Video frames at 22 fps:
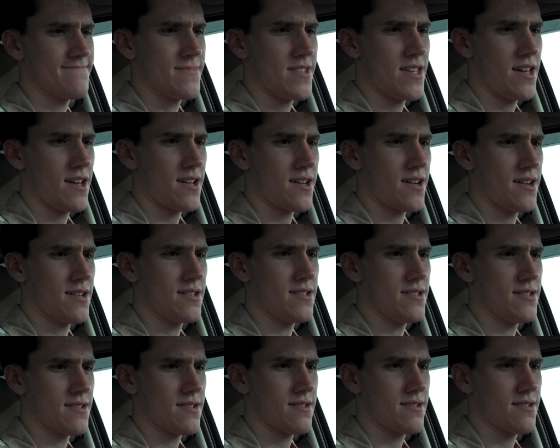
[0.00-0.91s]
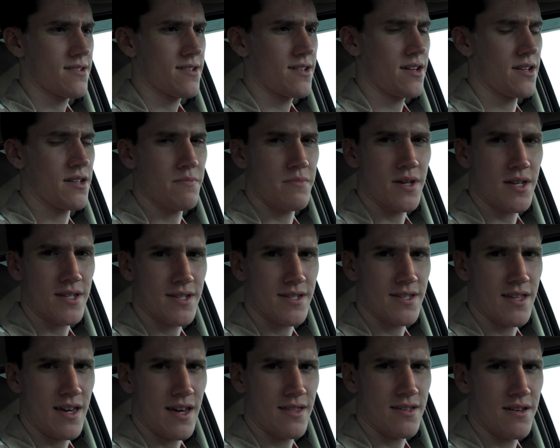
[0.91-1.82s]
yeah, kind of, kind of
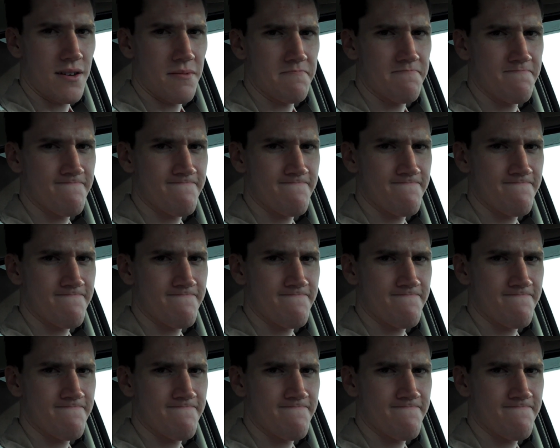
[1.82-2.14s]
messed that up.